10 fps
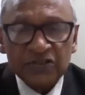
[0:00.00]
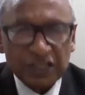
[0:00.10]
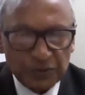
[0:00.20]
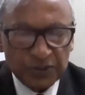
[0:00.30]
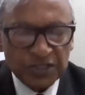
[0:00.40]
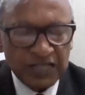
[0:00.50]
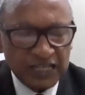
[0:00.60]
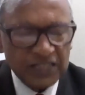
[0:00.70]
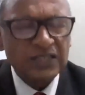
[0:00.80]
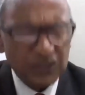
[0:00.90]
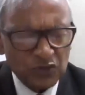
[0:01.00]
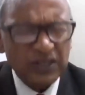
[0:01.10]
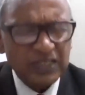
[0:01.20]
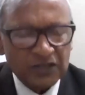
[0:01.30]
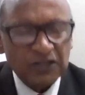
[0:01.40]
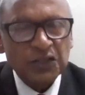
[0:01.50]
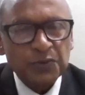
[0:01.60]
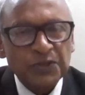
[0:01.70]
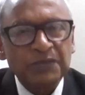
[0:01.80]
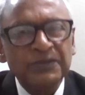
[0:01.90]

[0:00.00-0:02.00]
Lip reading: transmission, as the transmission,